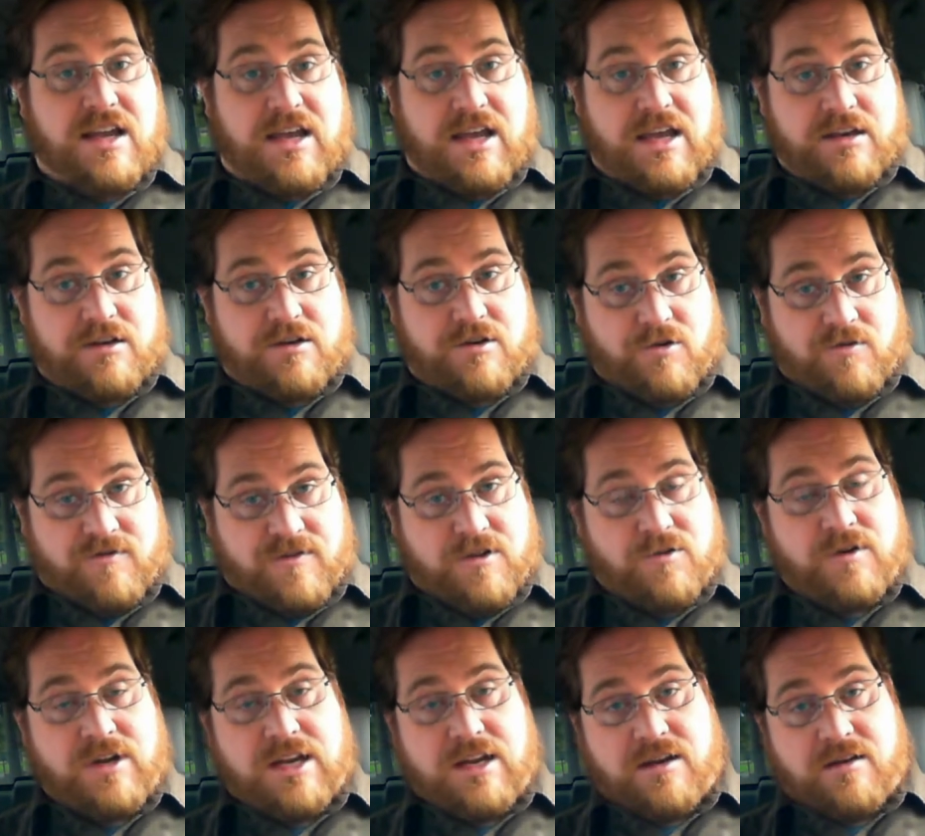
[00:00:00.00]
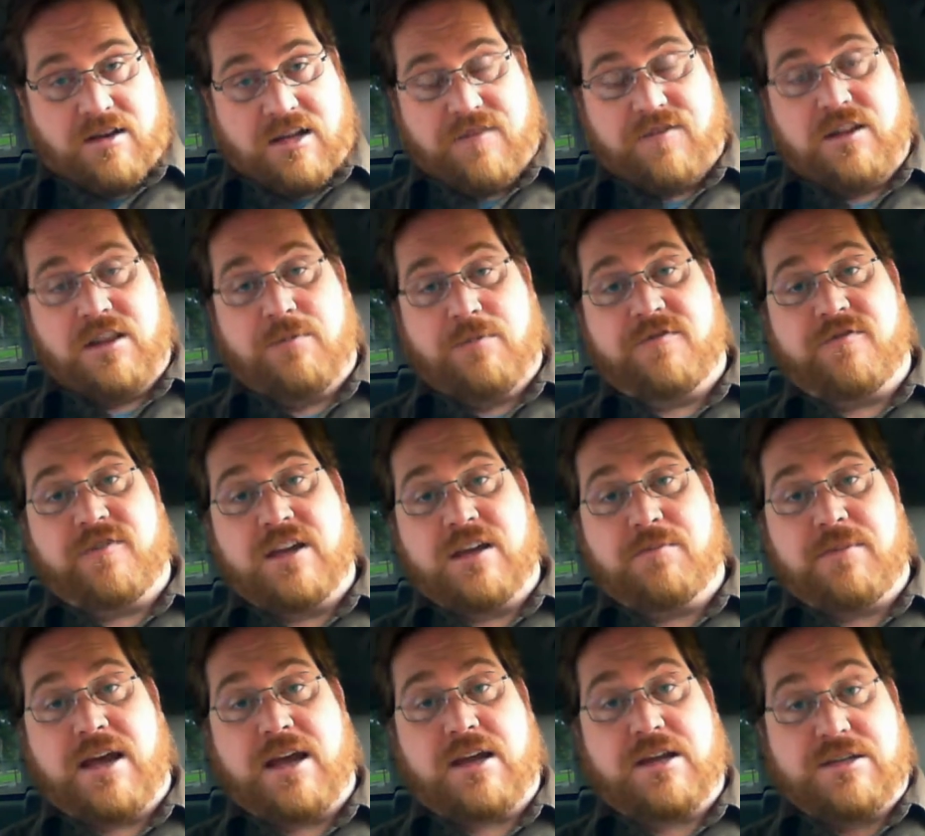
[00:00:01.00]
And your viewing and giving them
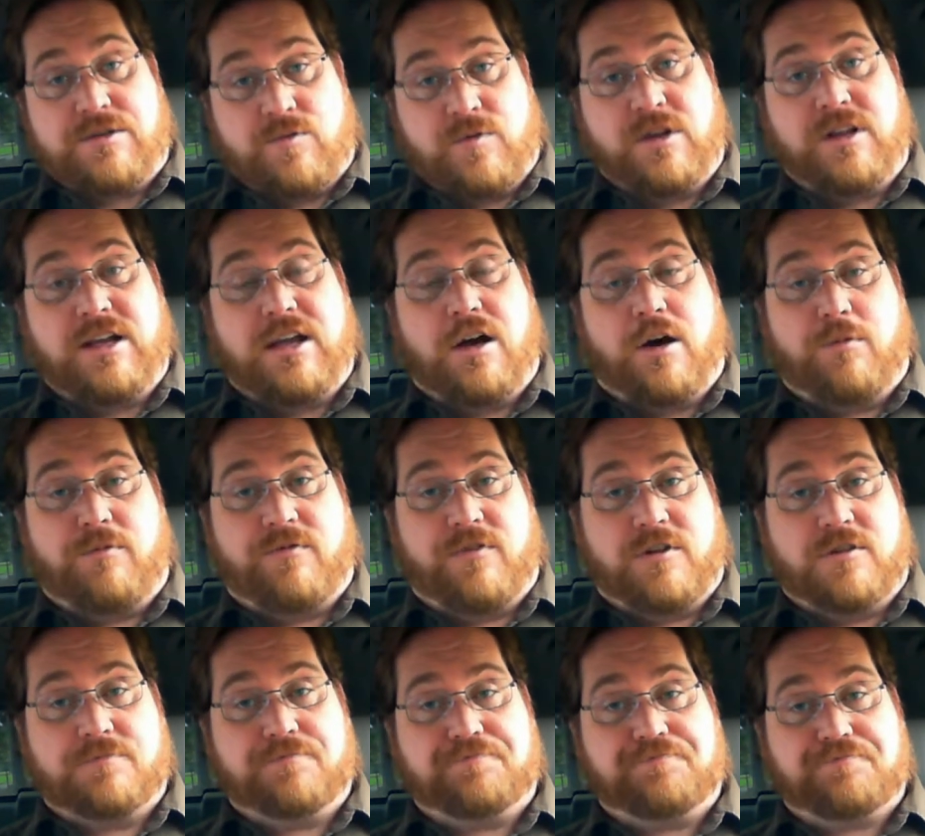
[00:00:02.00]
feedback is really helpful.